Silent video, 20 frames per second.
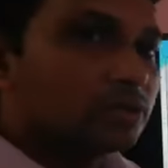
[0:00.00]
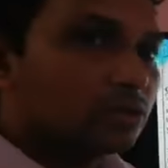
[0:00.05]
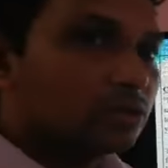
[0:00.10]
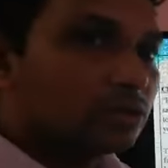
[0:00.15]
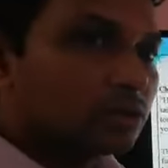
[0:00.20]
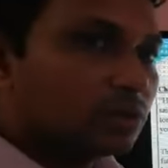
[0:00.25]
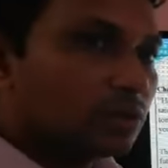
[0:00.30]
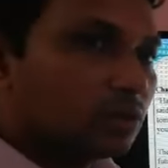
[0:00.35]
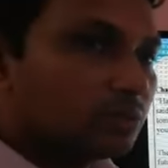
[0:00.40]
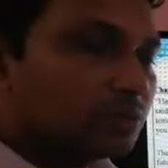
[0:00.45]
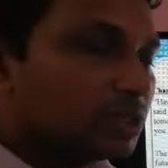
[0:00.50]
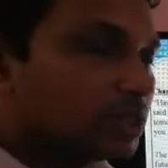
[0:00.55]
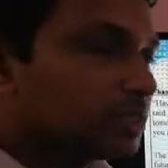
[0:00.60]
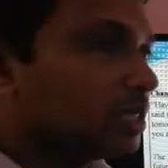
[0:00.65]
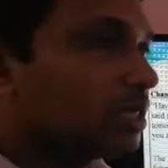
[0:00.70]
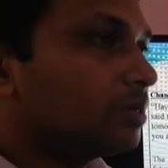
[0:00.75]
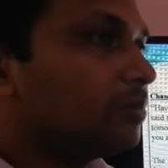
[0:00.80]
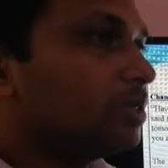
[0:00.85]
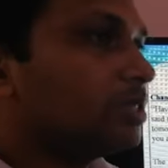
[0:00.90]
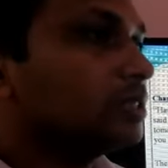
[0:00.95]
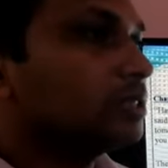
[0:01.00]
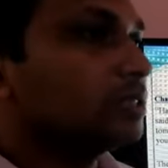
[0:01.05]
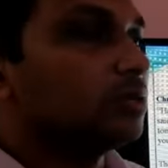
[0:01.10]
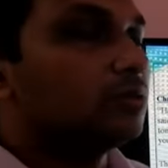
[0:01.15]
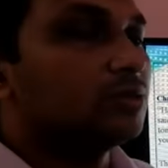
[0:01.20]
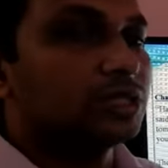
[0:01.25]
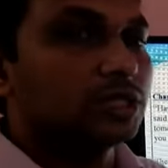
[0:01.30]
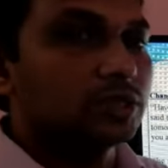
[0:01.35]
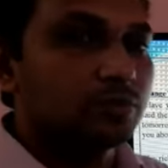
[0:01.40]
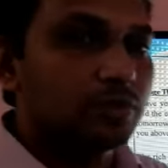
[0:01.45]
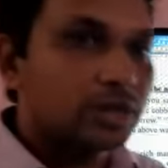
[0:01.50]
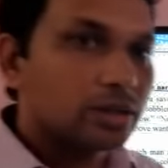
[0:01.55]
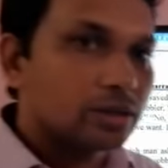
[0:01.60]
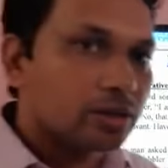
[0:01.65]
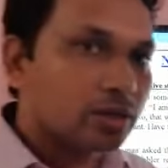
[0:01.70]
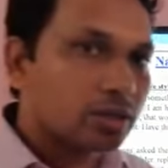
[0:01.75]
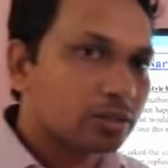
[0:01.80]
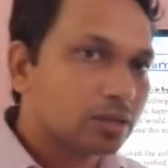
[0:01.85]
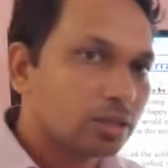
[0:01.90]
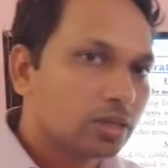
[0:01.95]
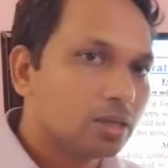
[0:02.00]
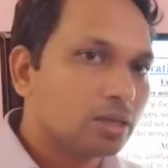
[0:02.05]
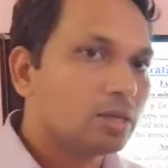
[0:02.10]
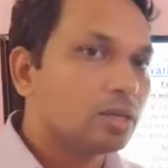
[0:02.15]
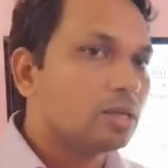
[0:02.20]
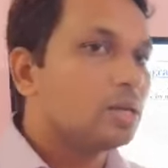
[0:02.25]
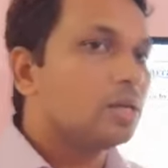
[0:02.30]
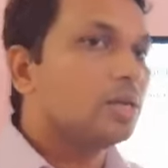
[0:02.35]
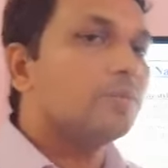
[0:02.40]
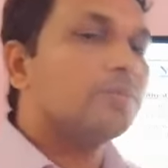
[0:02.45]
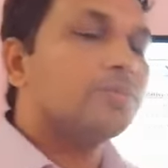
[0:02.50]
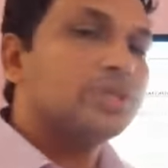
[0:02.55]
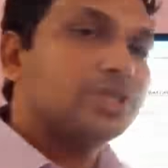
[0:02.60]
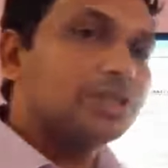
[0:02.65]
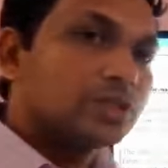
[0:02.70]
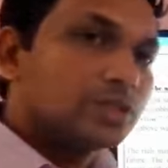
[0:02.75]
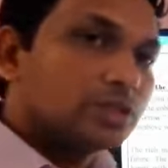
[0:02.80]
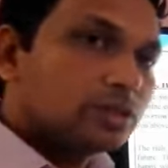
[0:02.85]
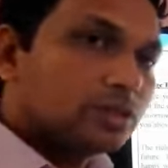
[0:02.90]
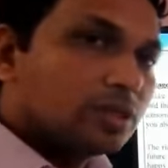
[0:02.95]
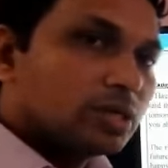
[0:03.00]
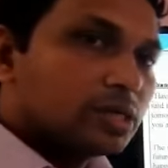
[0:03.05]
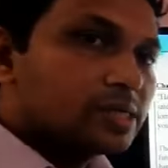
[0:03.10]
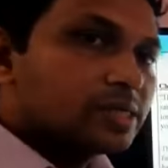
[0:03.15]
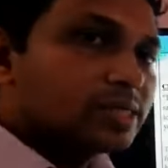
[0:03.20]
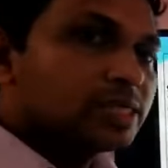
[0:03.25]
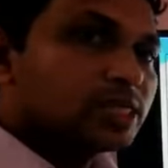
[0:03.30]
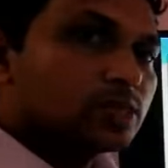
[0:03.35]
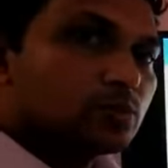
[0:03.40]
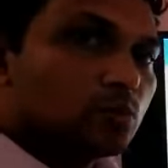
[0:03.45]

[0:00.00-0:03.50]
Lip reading: and the object, that means our speaker and the person